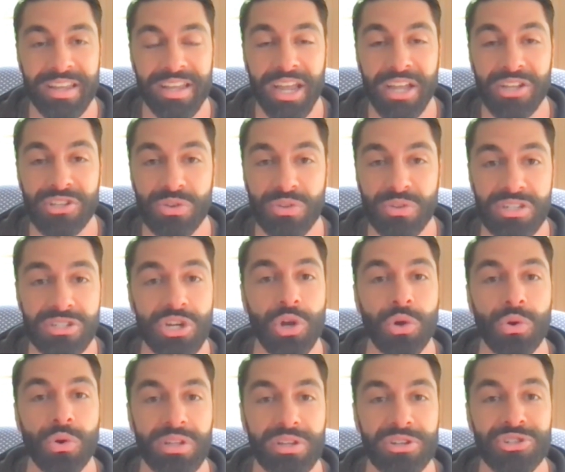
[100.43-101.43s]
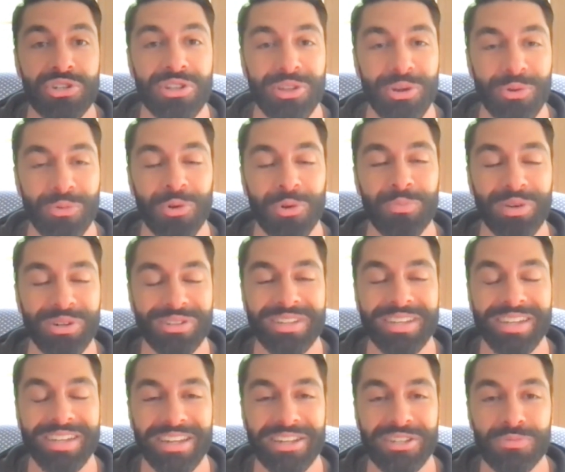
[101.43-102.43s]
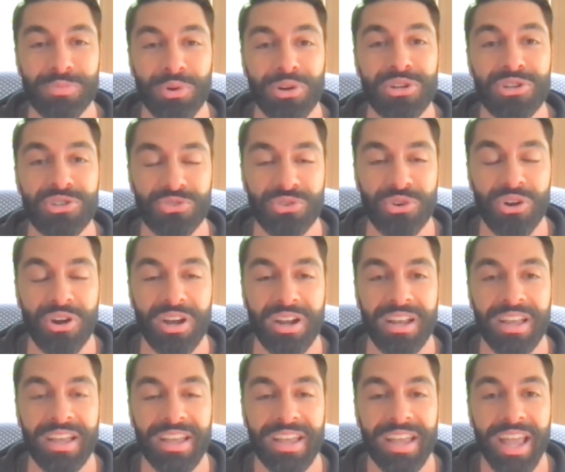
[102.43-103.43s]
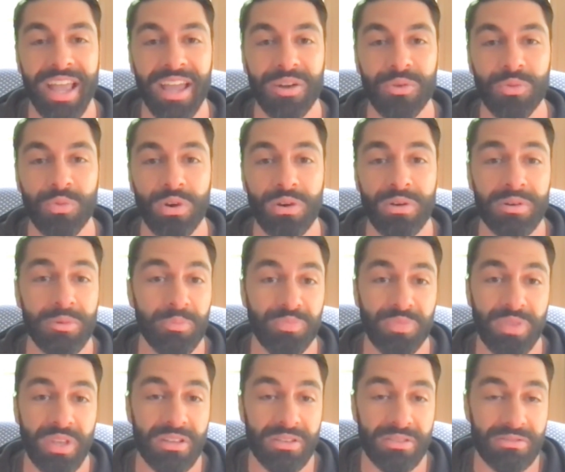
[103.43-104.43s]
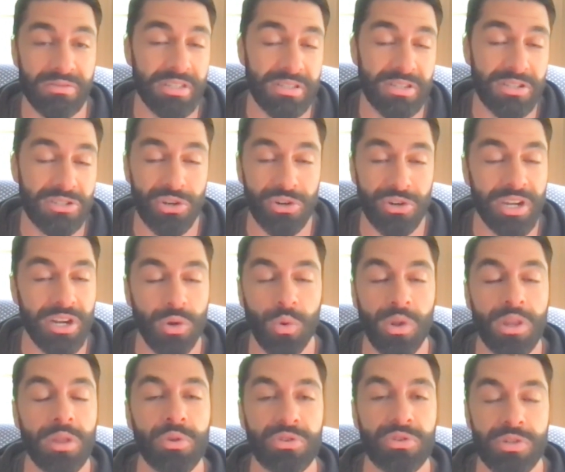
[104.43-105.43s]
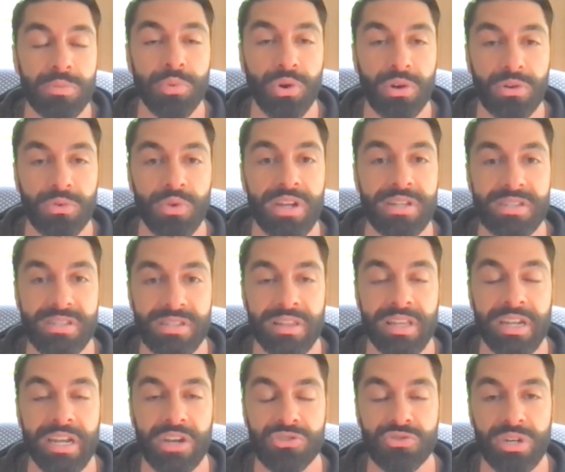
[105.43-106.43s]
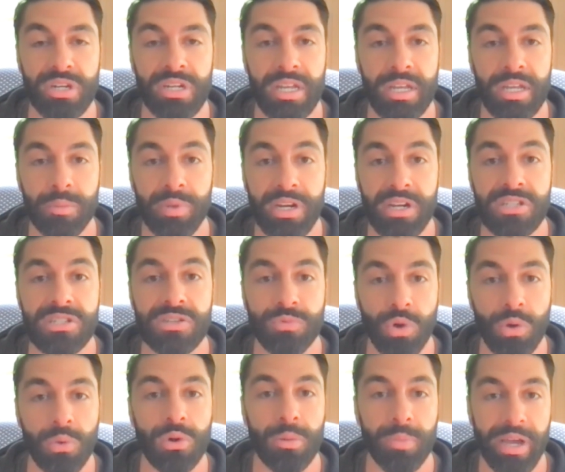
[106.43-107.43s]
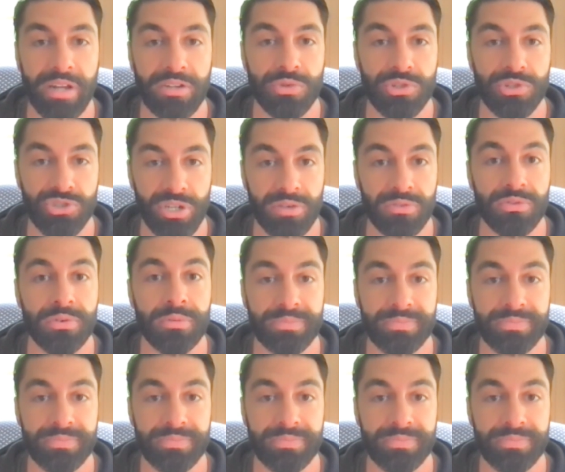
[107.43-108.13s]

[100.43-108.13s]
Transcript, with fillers: And so this coalition that we're building is pretty strong. And we're this is turning into one of the most important races in the country because of what we're about to achieve.